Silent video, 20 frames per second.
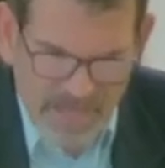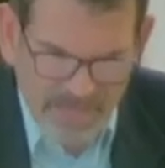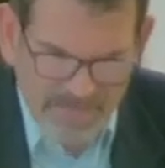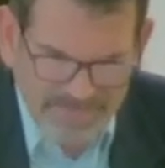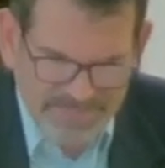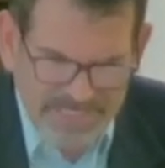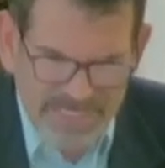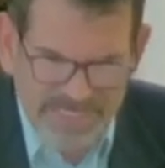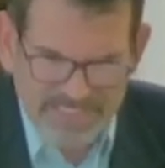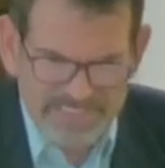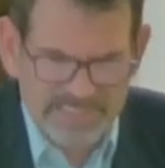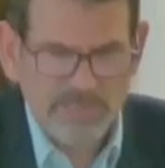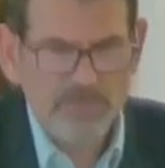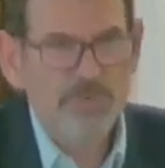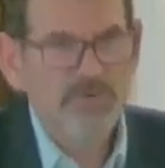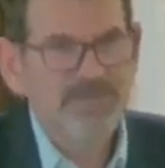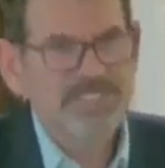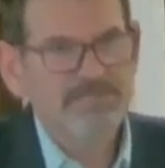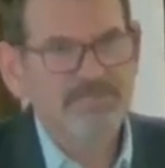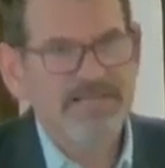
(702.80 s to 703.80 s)
C.S.
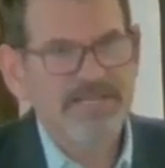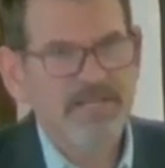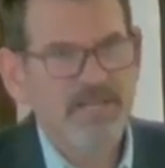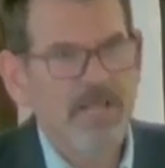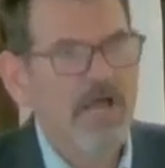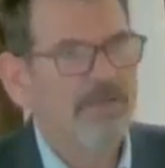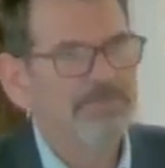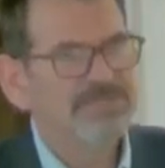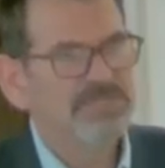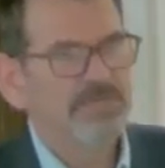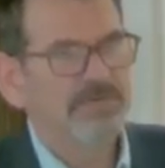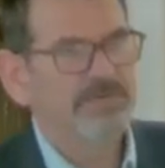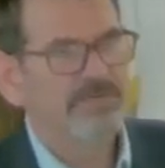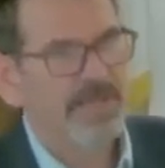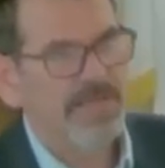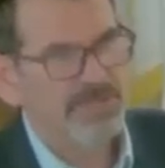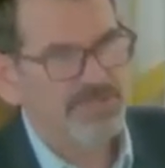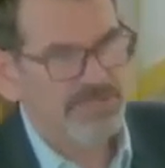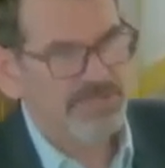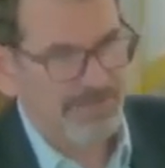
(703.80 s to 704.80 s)
Lewis made an
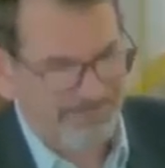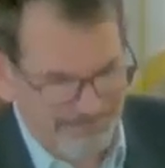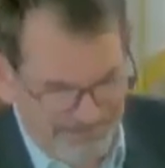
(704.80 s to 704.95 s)
observation